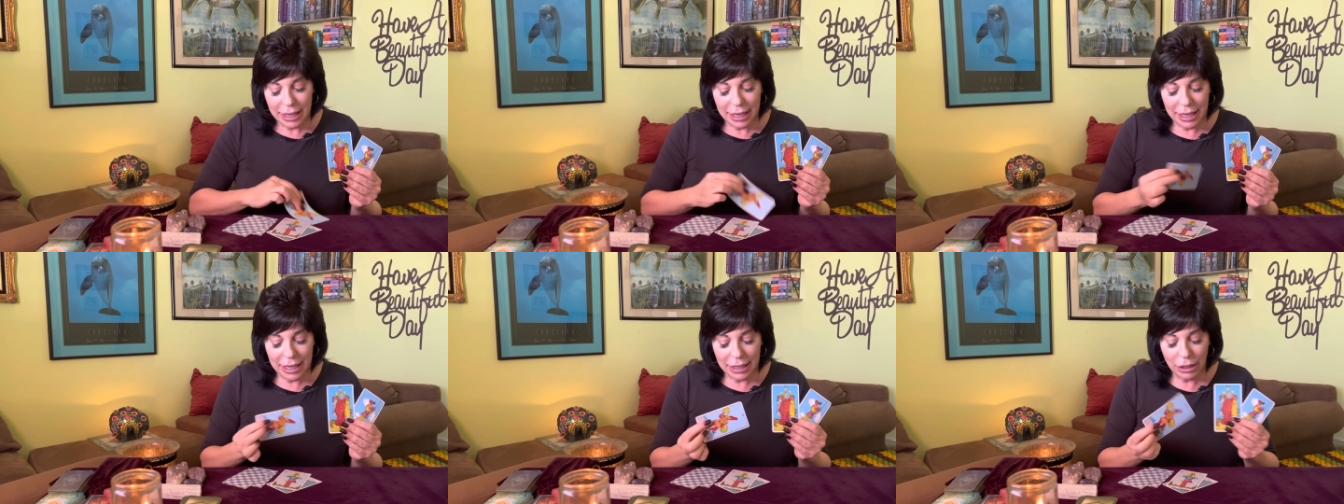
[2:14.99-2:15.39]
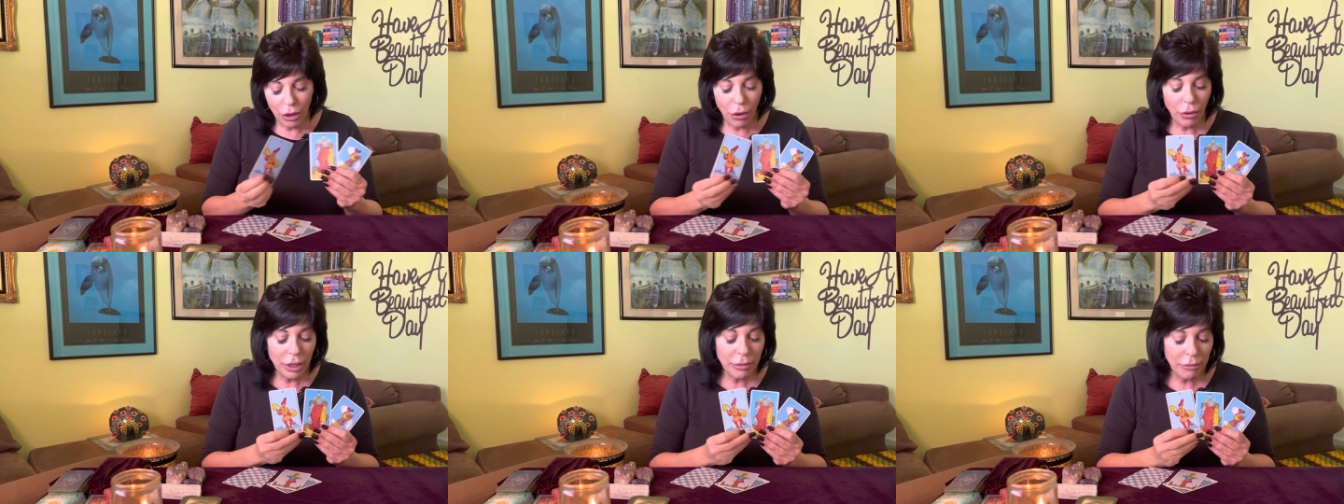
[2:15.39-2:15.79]
and
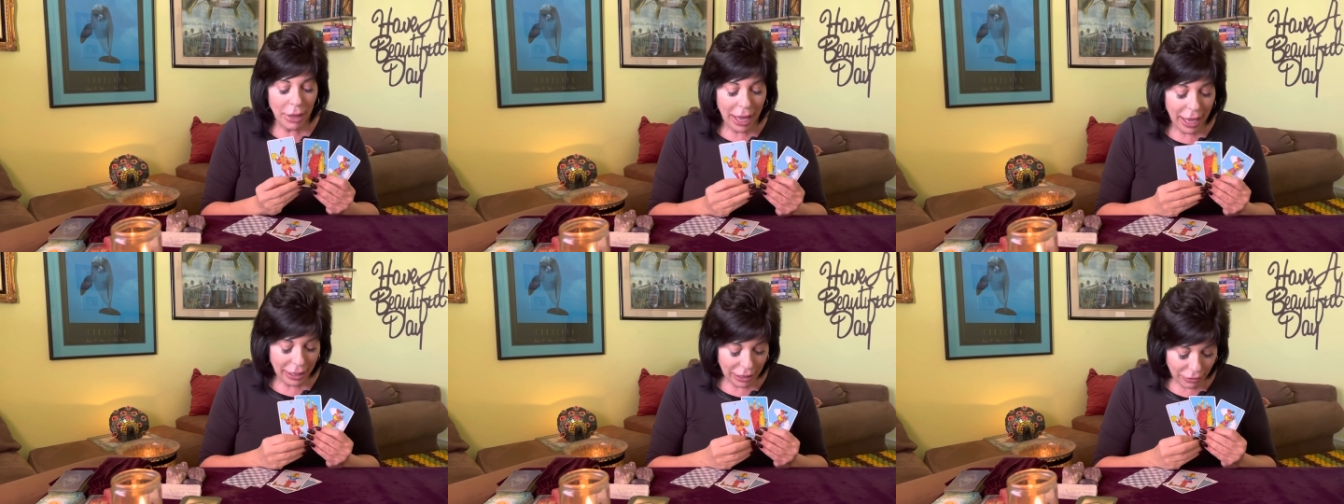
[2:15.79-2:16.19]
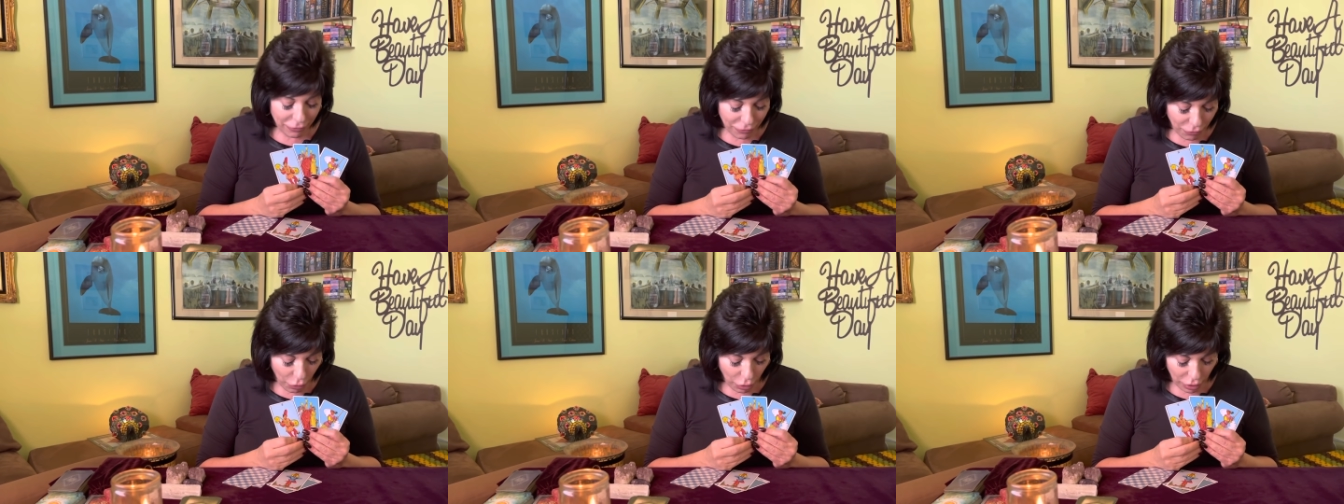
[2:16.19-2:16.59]
going back and
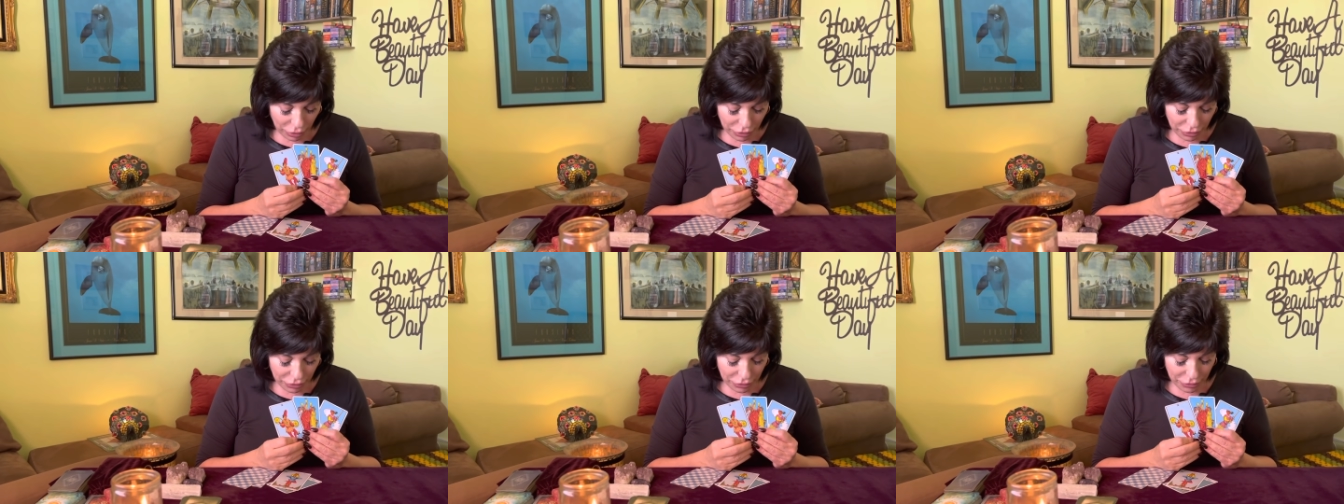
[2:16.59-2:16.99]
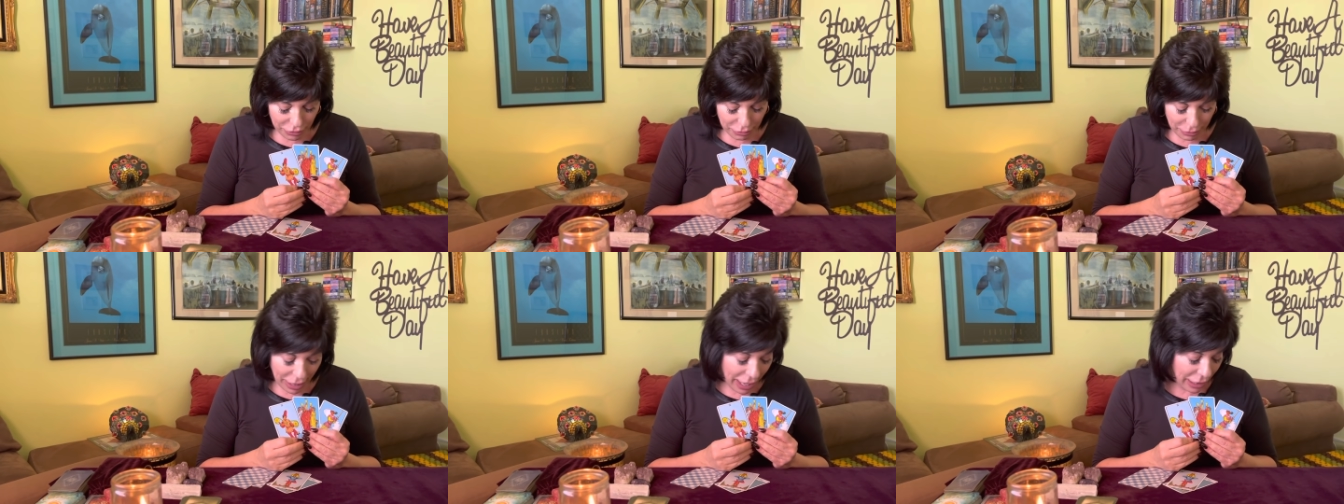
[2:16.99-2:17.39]
forth,
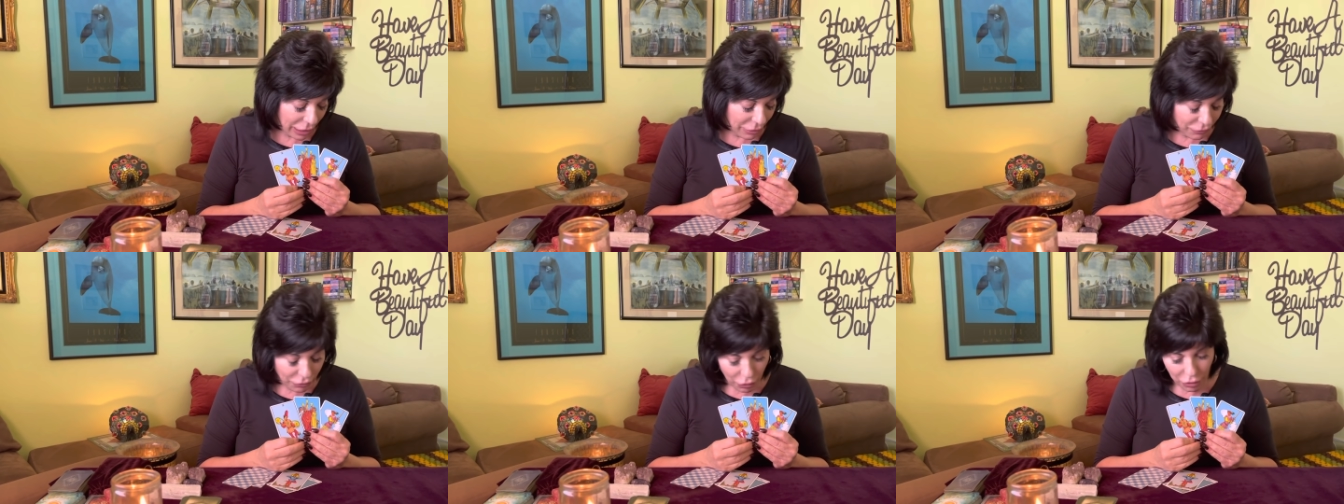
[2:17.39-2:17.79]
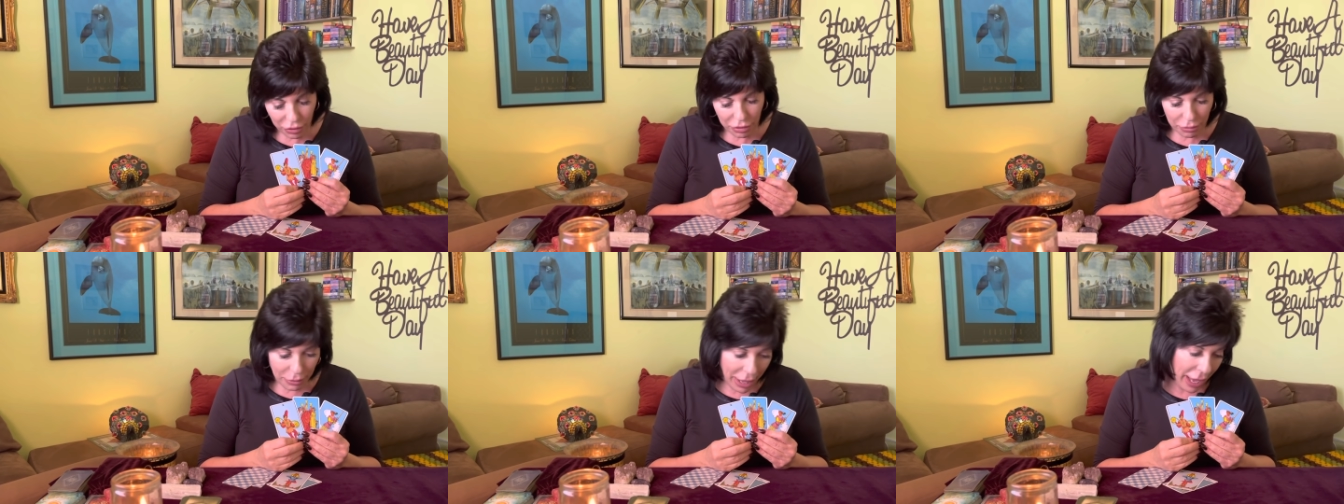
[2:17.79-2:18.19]
back and
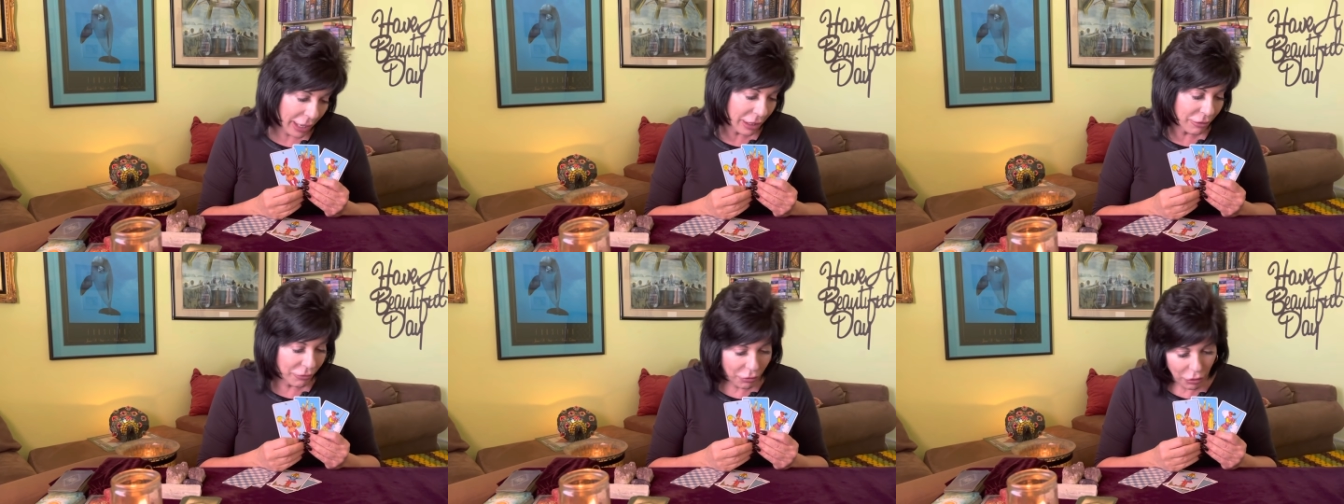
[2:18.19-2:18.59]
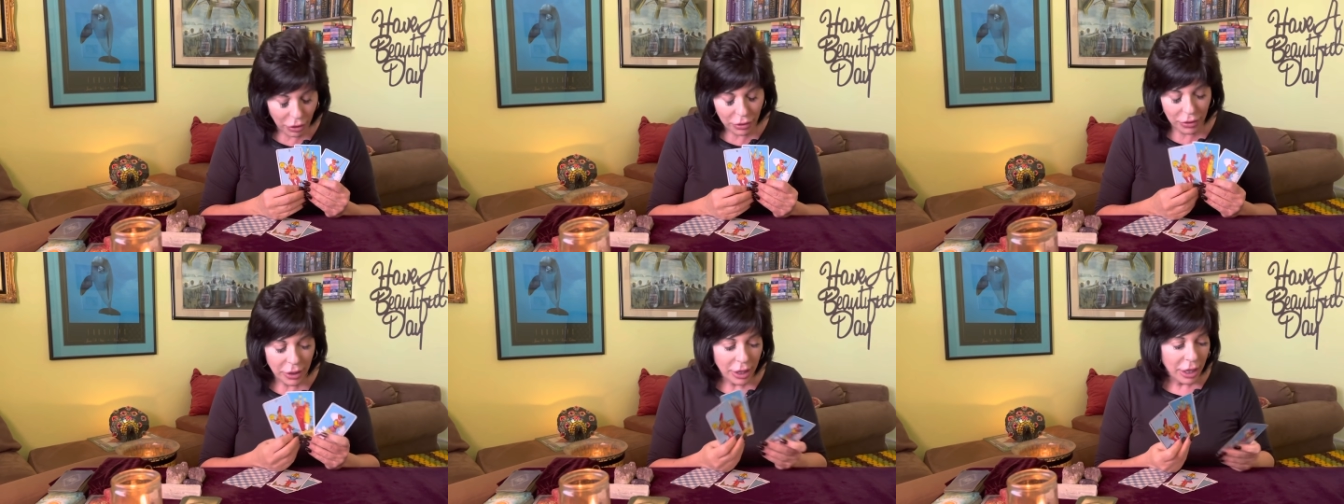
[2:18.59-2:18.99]
forth, back and
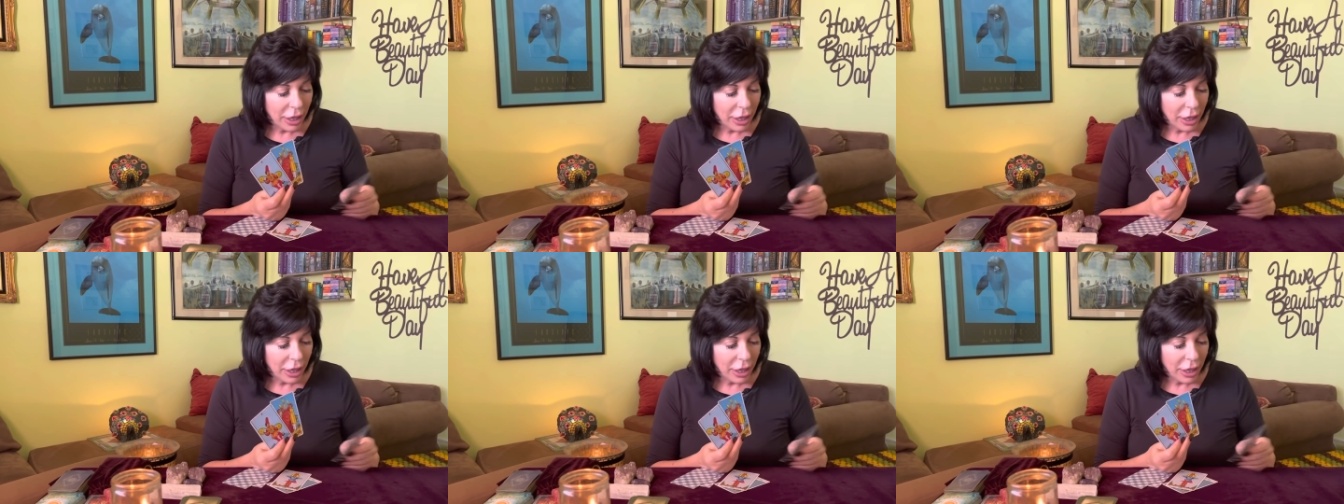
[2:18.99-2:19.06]
forth.